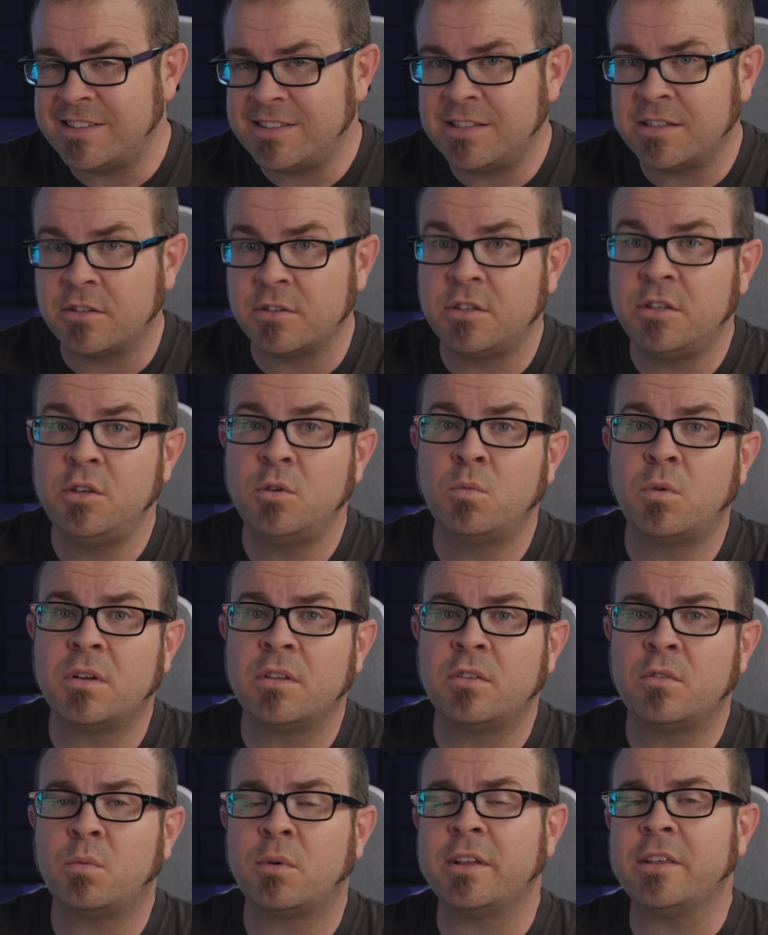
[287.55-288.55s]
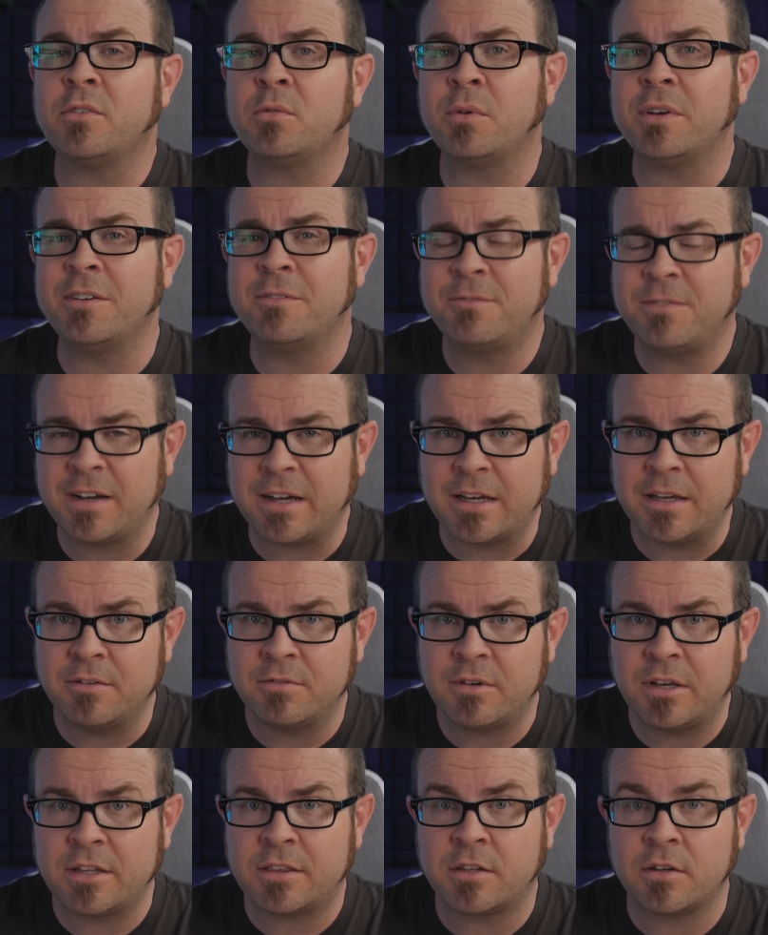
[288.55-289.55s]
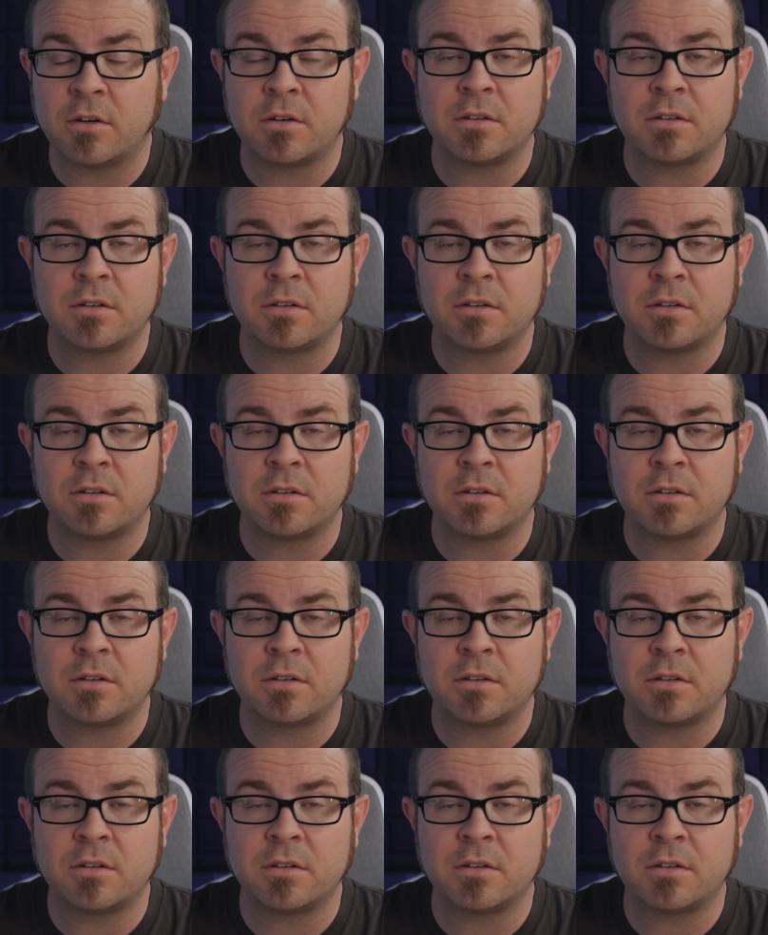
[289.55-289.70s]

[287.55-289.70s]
until Q one twenty twenty-five at the